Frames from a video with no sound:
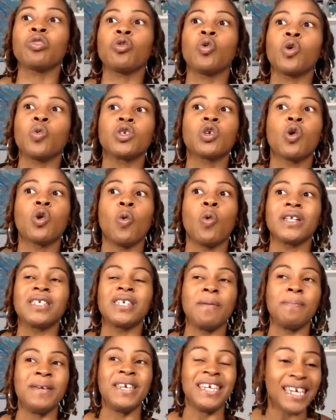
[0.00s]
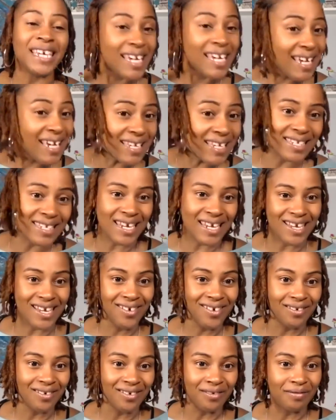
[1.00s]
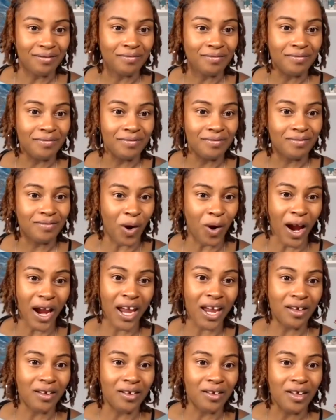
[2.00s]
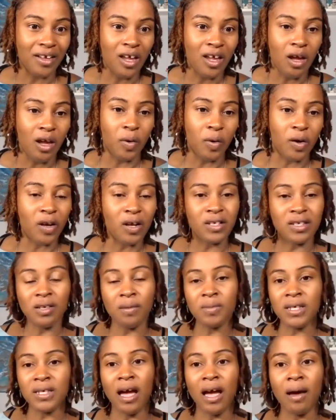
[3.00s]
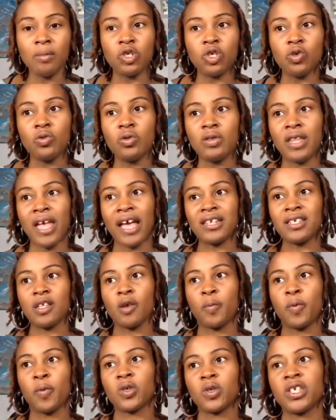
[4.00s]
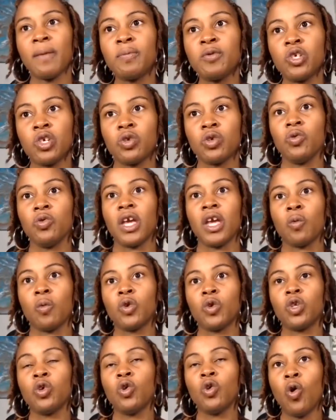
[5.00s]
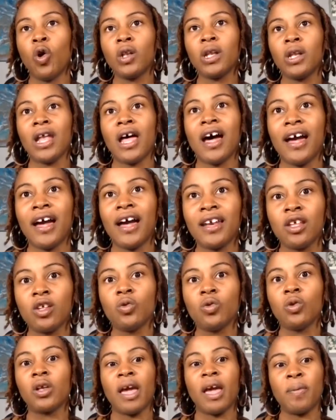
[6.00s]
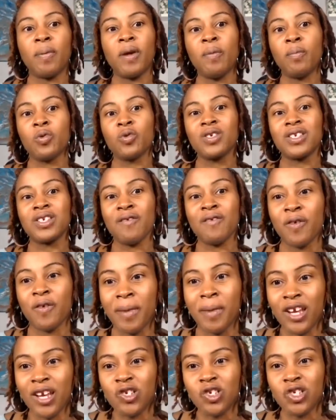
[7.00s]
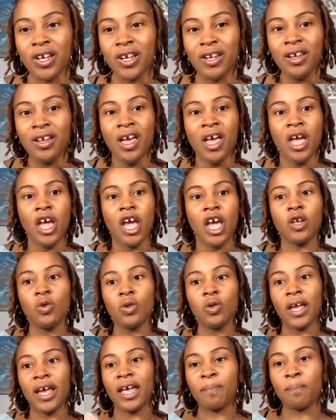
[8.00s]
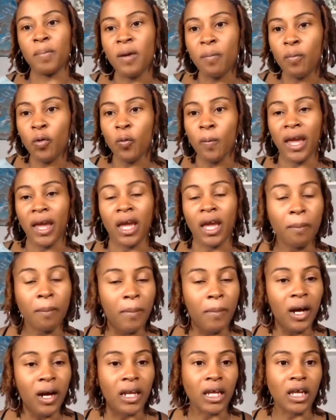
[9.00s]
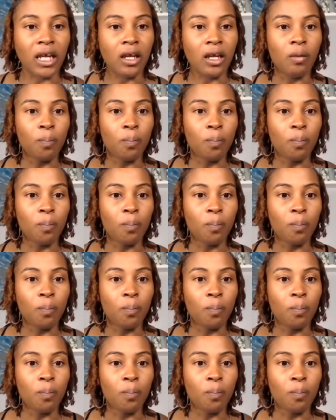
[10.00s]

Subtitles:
it was going to be easy, right? Because sometimes that's the perception you get when you go online and you look at people's information and you look at people making money.